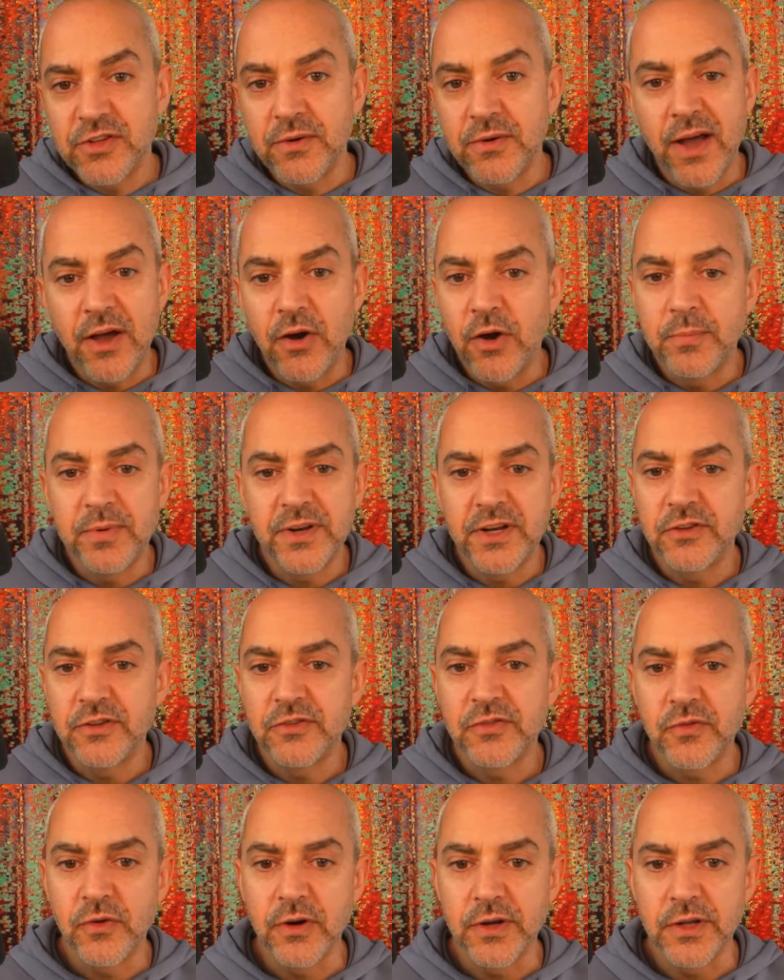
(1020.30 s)
I hope it is
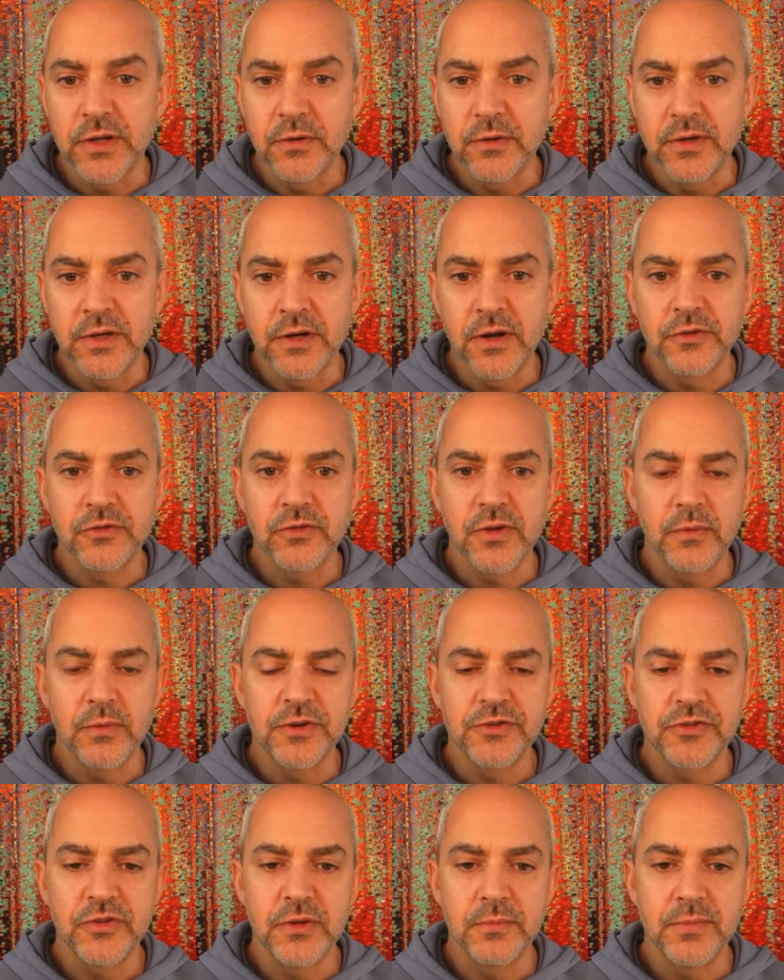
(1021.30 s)
for you, you know, so I
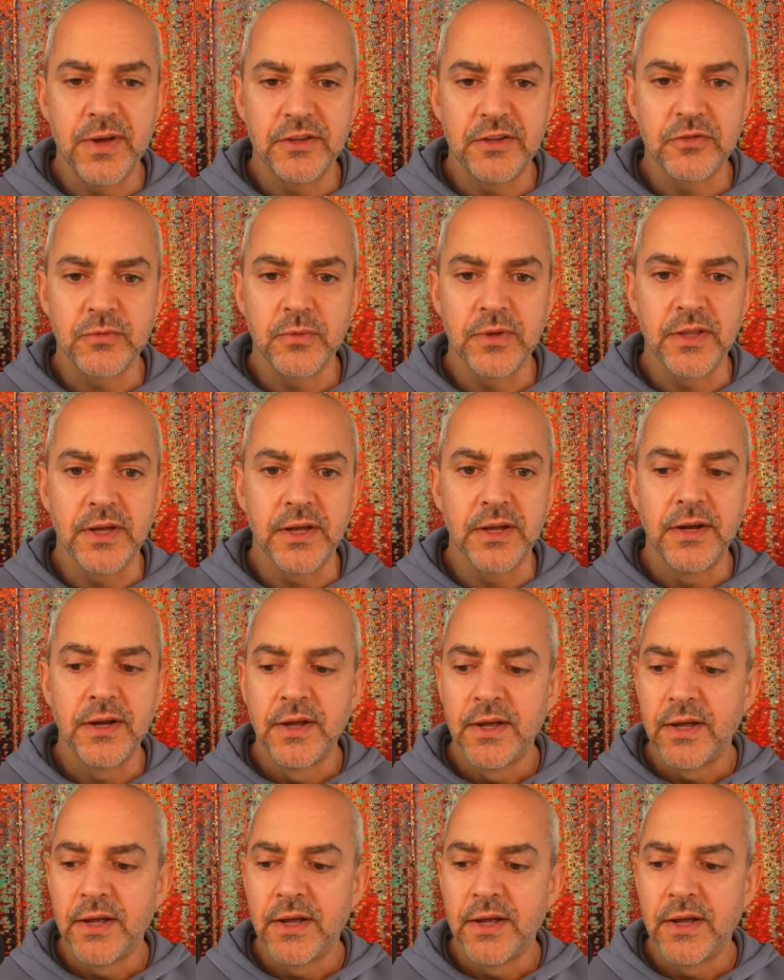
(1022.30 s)
wish you the best with it.